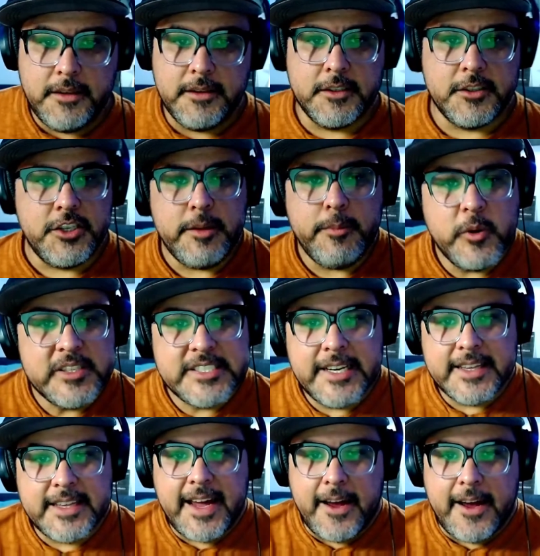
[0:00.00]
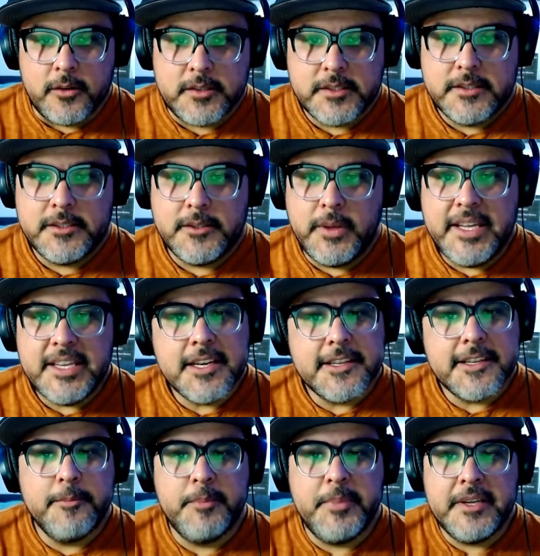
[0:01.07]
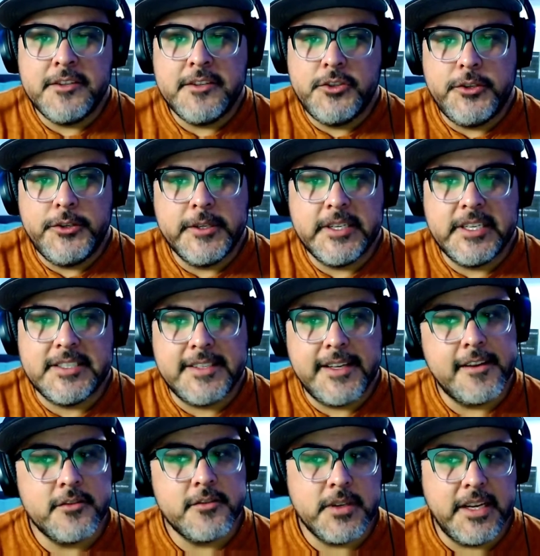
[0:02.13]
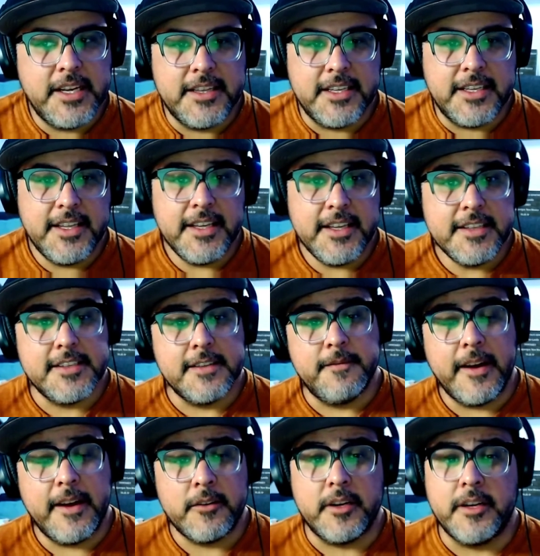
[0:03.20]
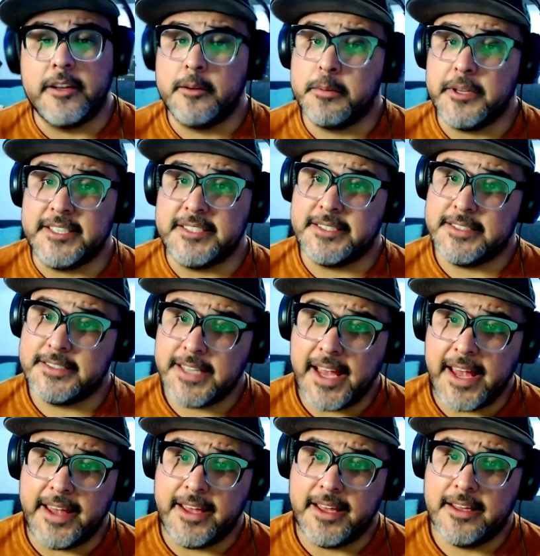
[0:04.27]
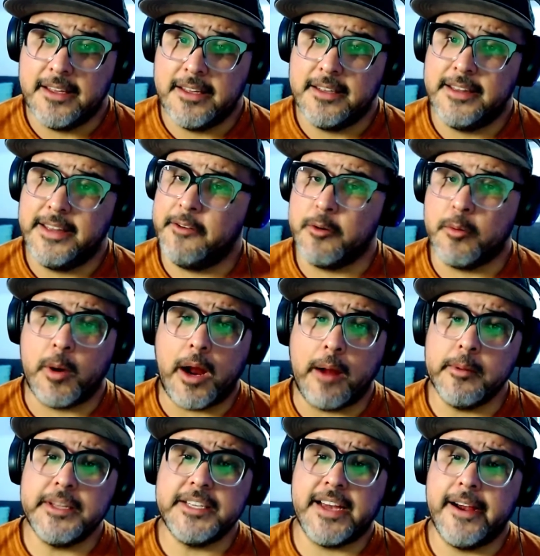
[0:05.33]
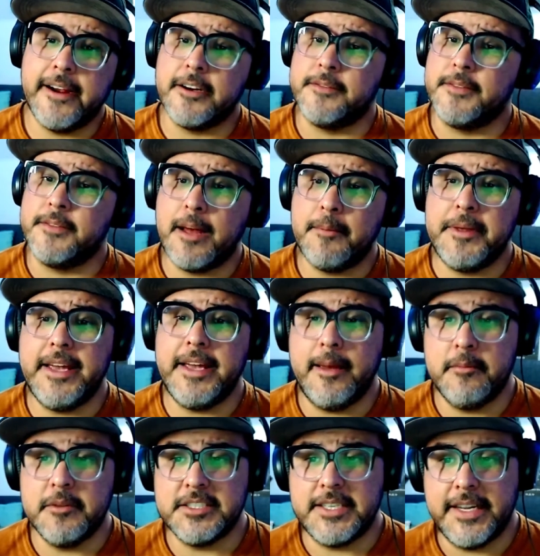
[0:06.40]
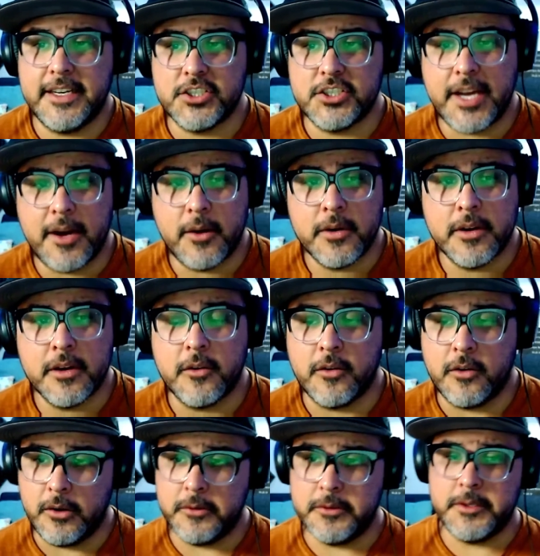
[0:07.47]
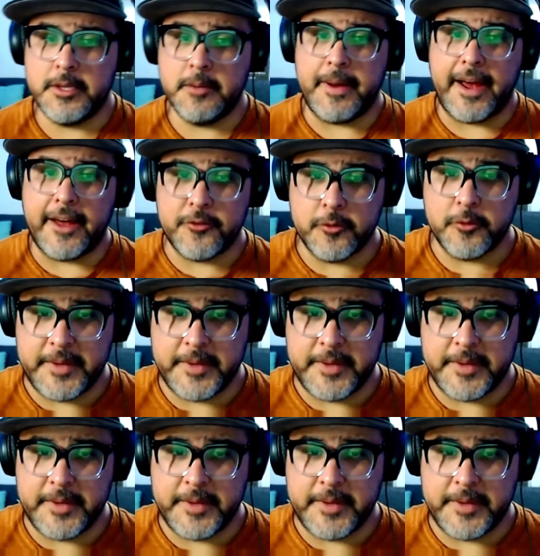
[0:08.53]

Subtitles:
The Jeep wasn't at the house, so he thought that Ben Jr., Cassandra, and the kids had found another place to stay. They were probably tired of not being able to take a shower or go to the bathroom